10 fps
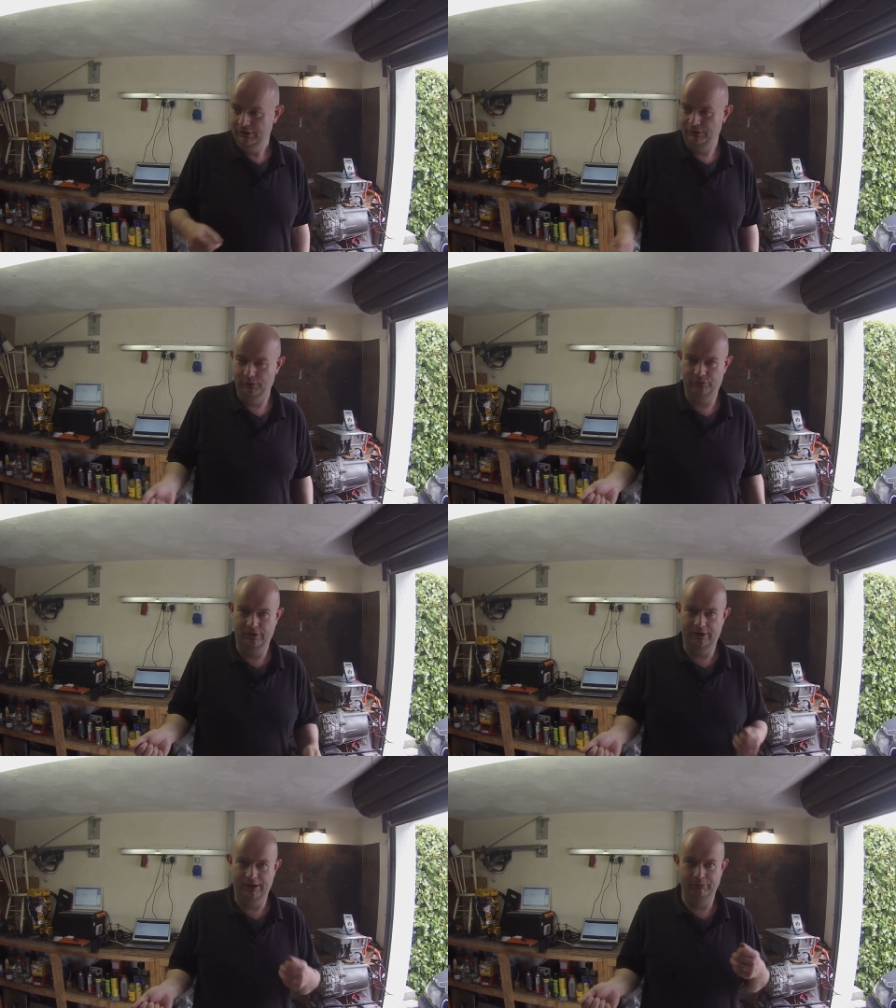you know,
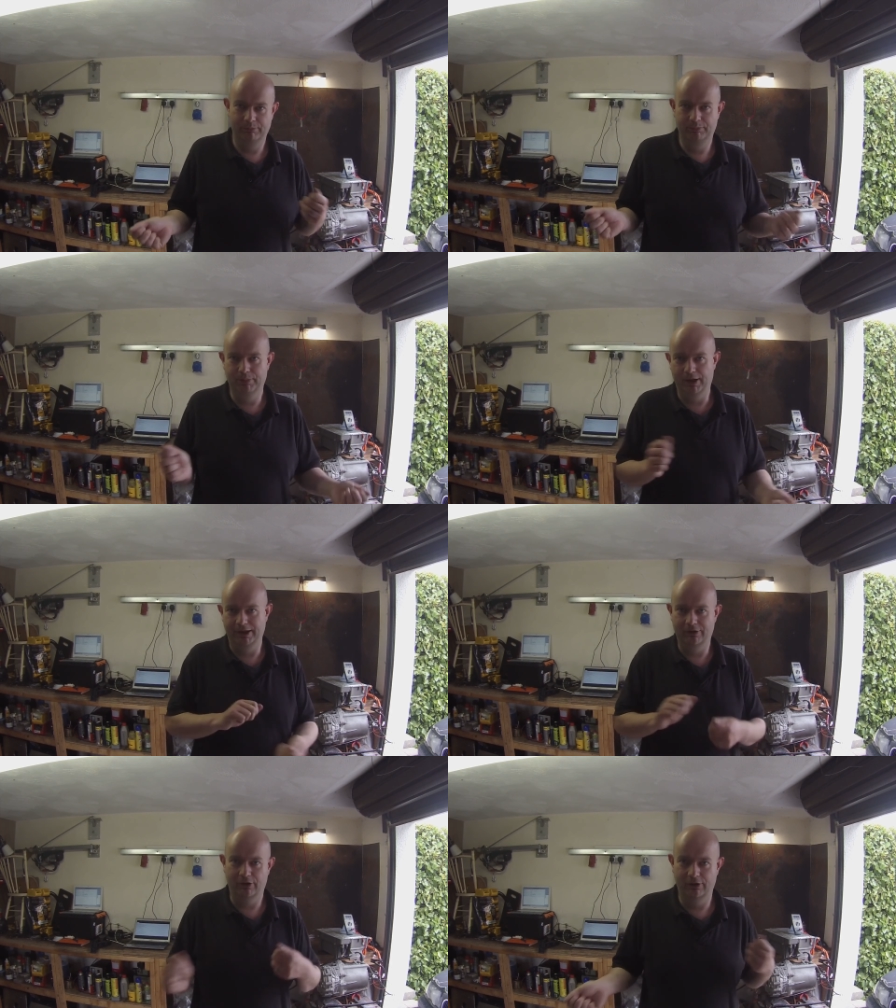figure out
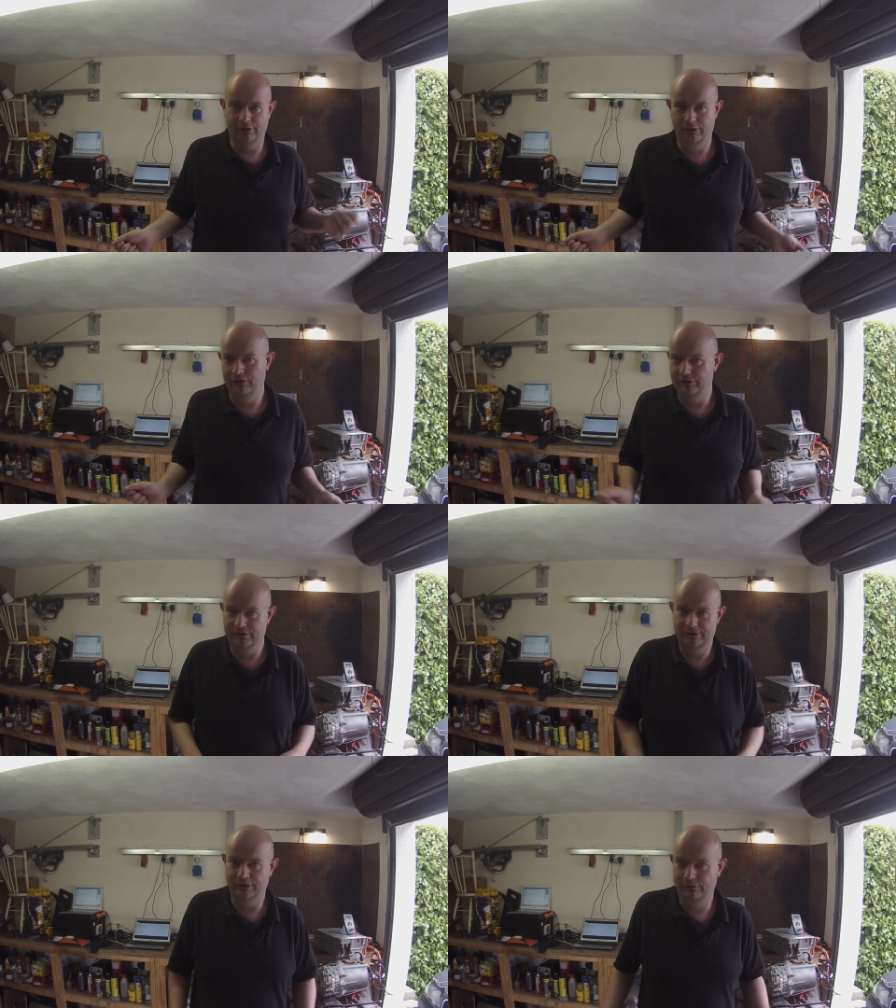byte orders
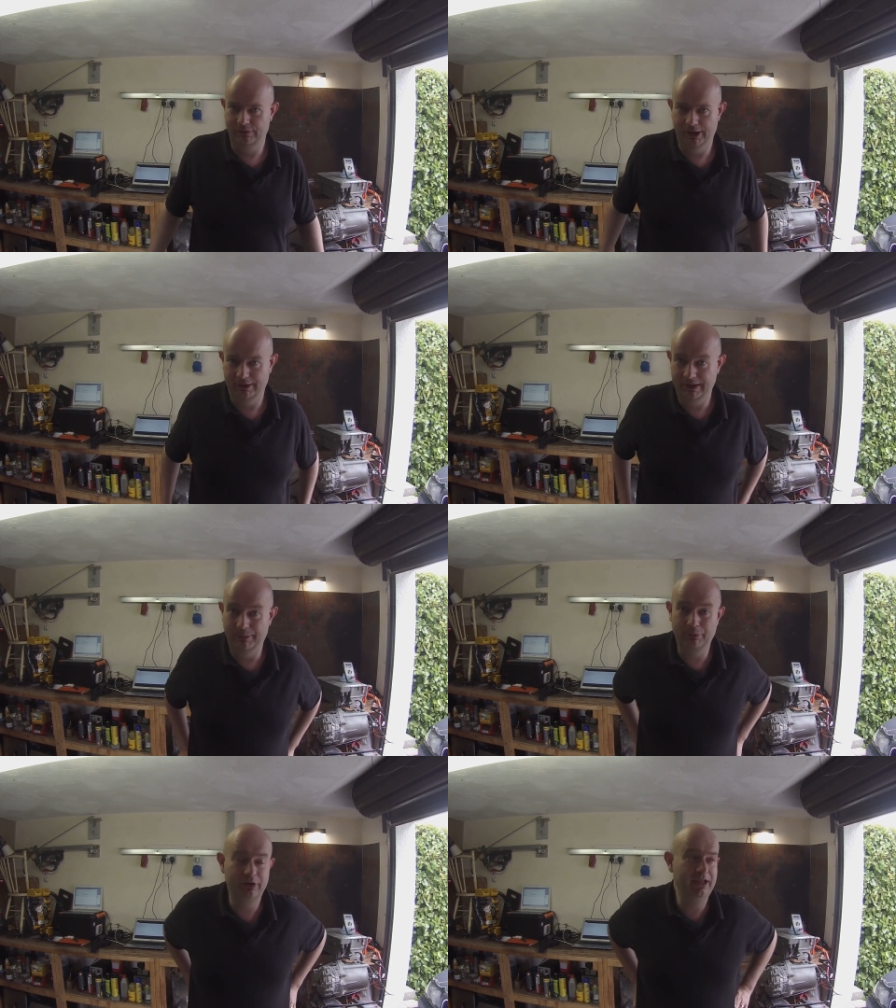and stuff like
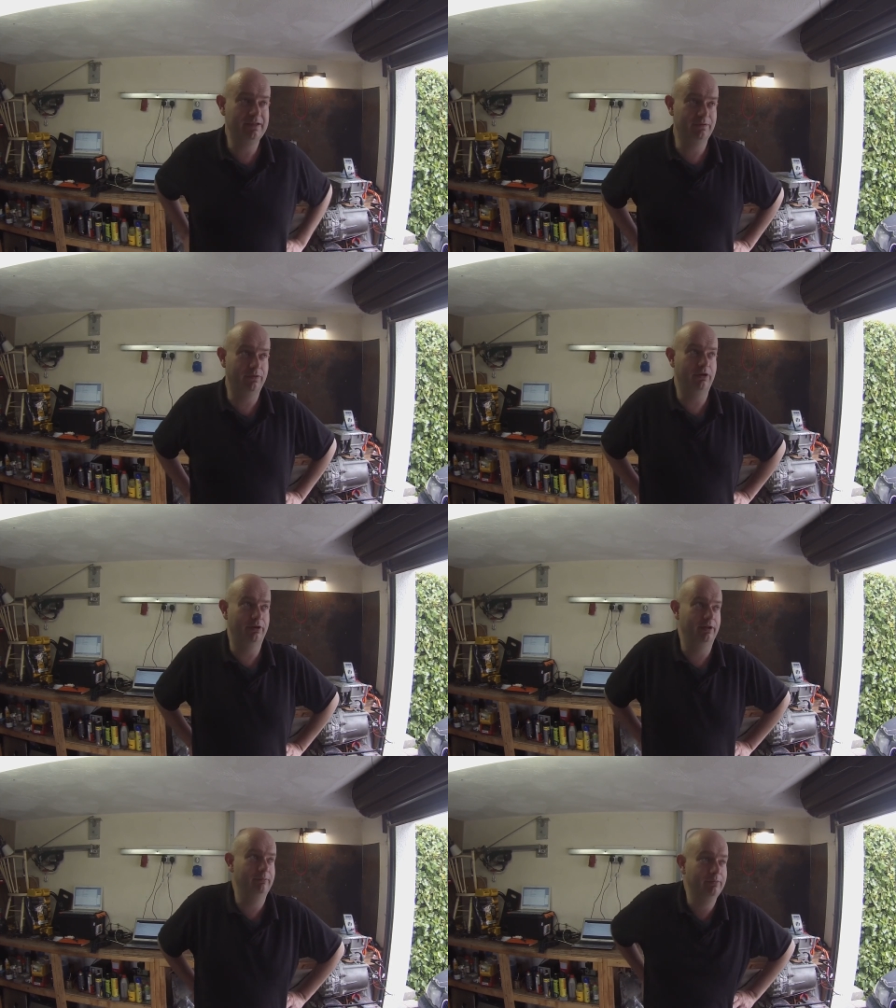that. But it's fun.
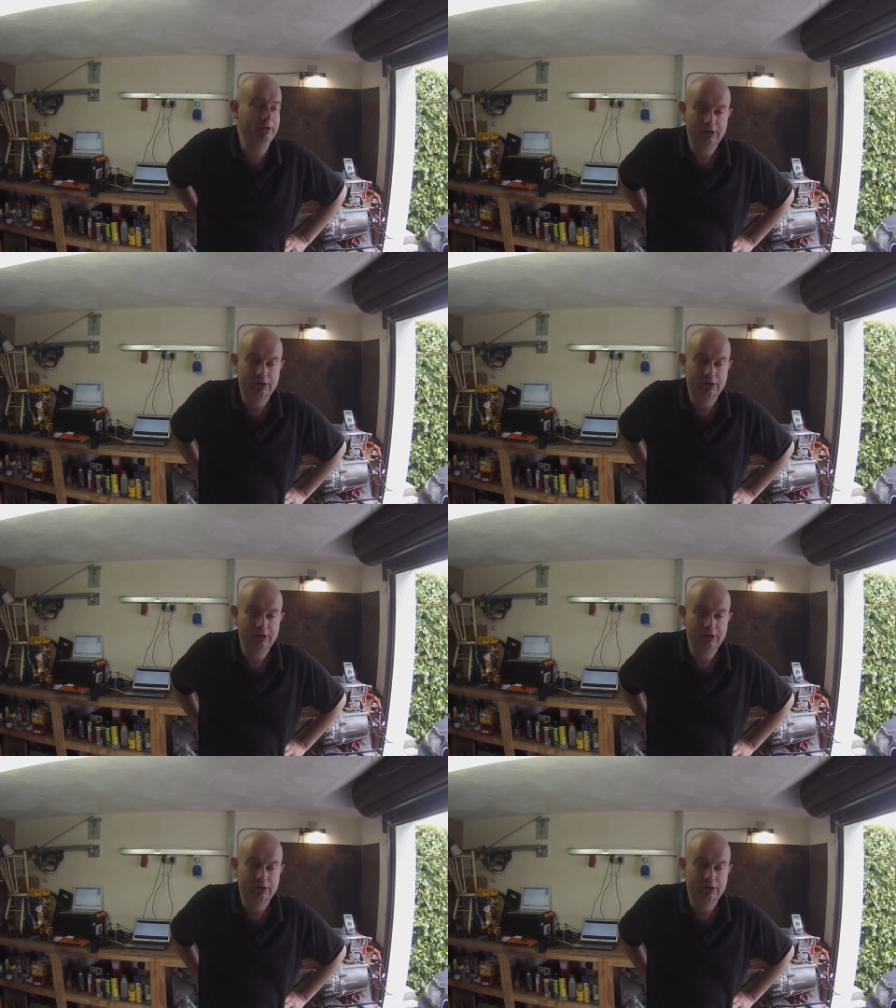I'm,